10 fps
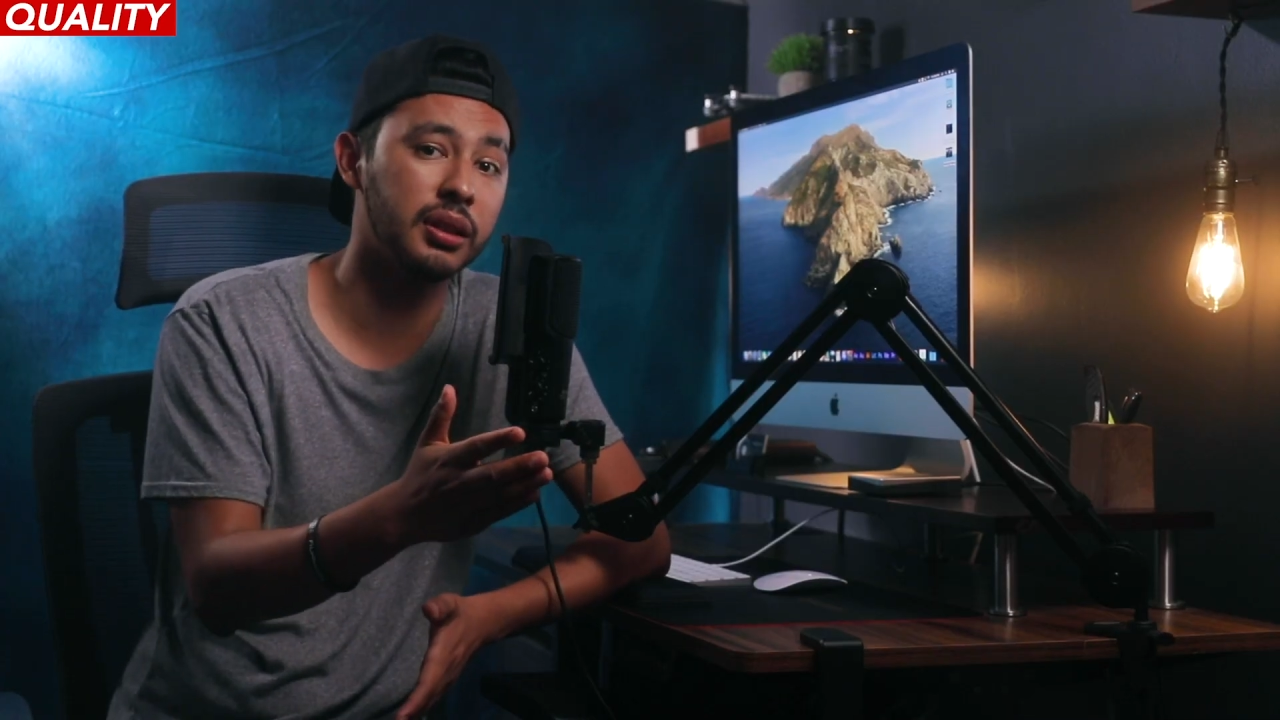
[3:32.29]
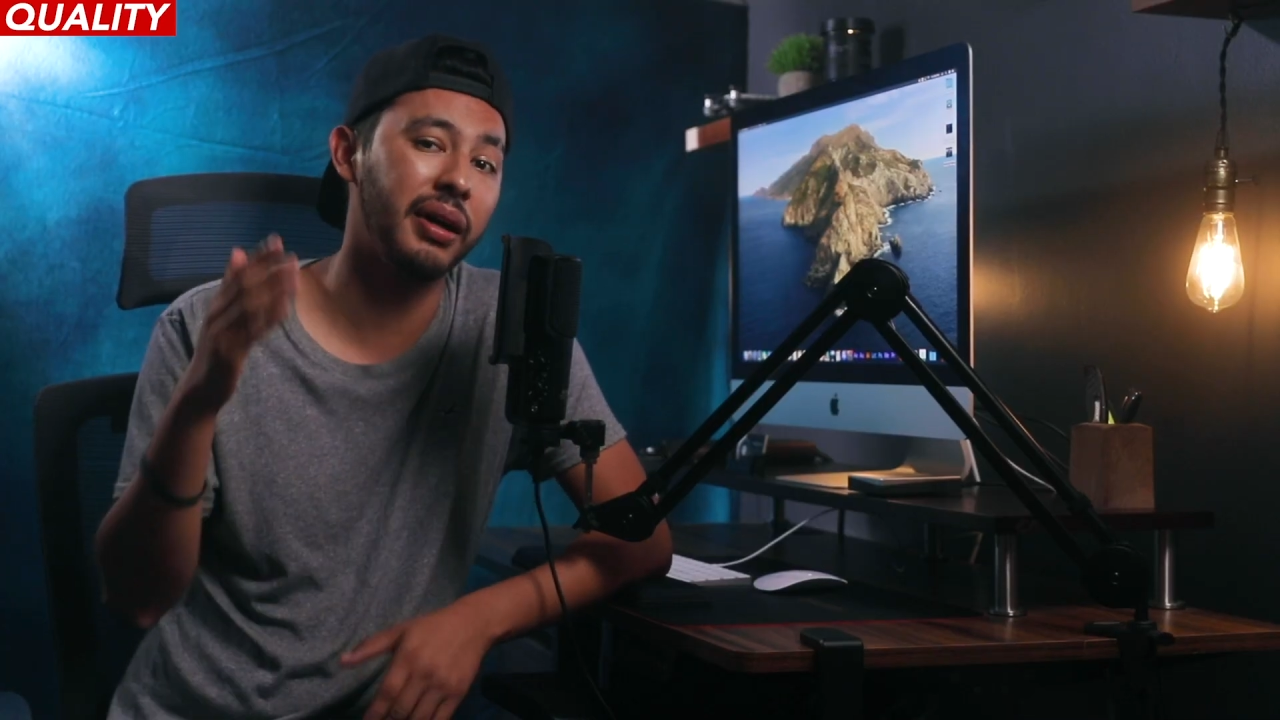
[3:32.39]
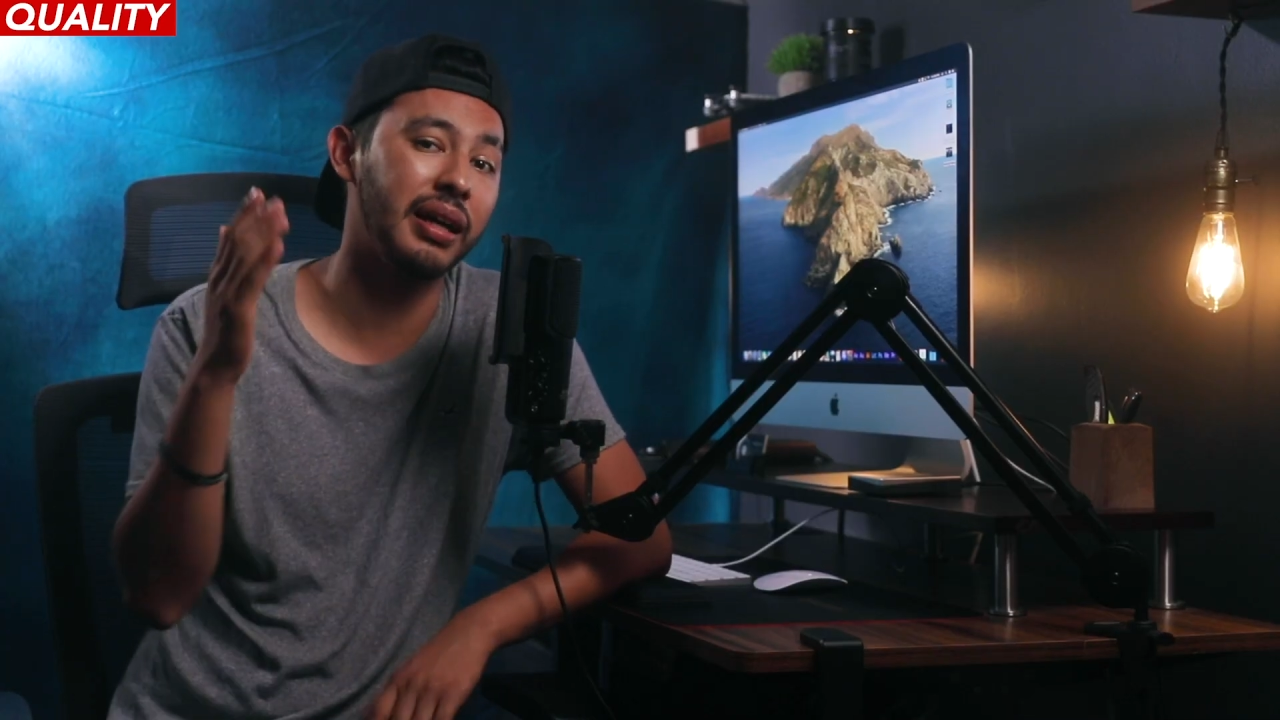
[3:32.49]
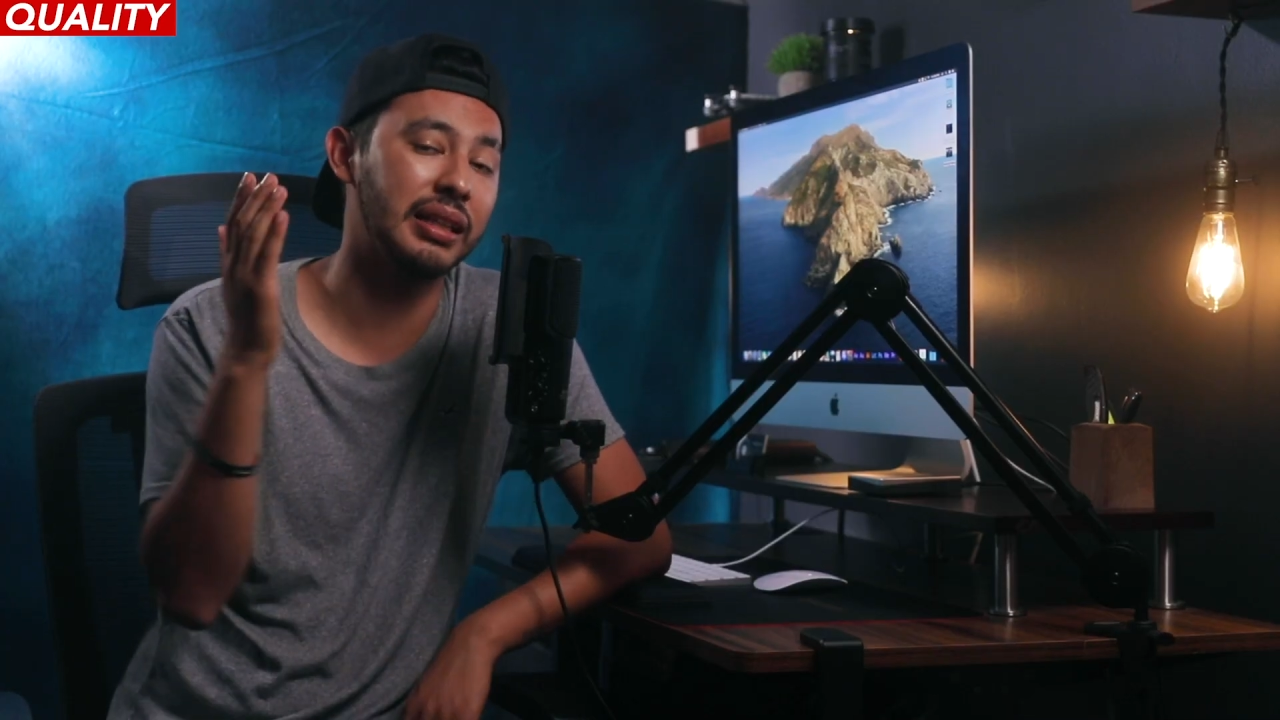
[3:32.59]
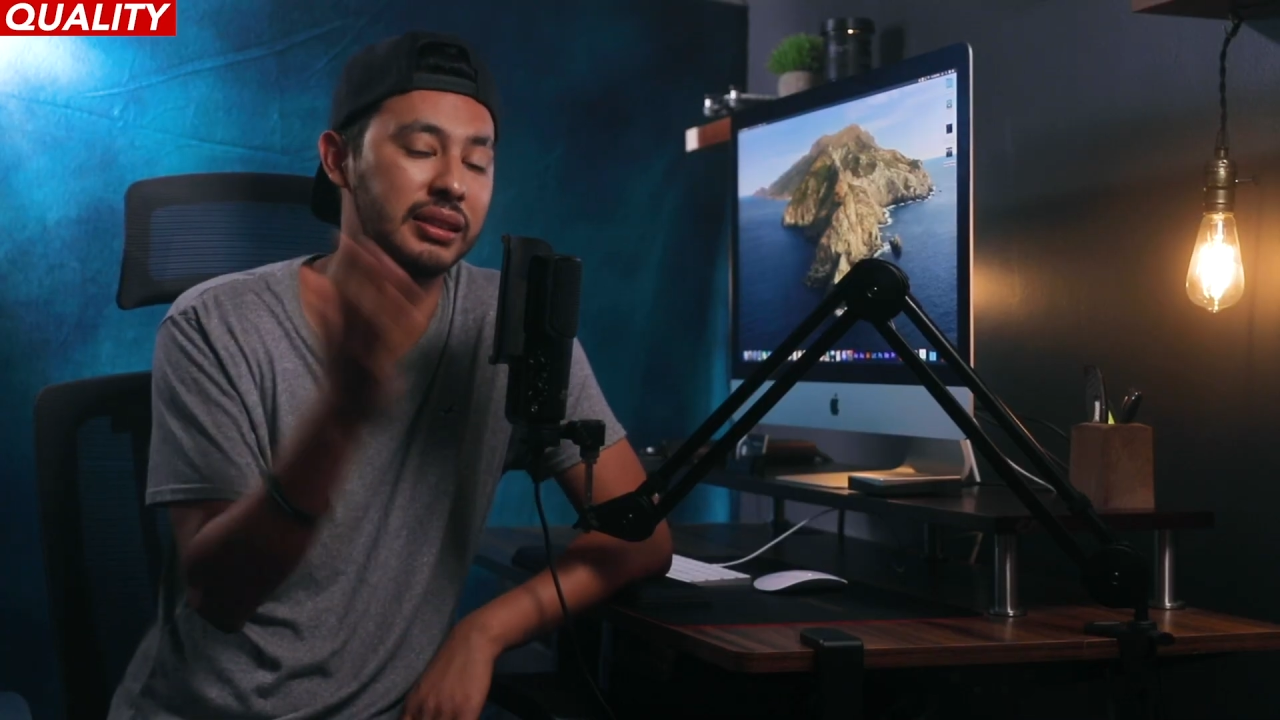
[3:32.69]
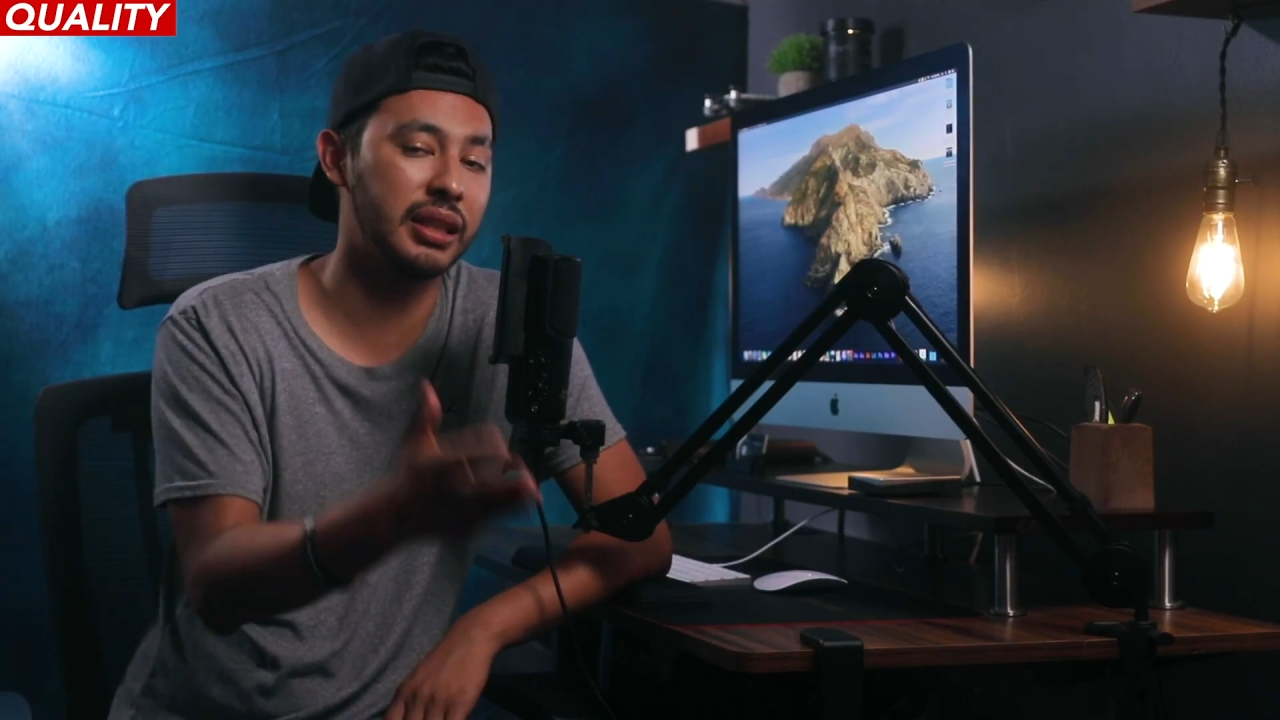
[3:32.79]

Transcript: but it's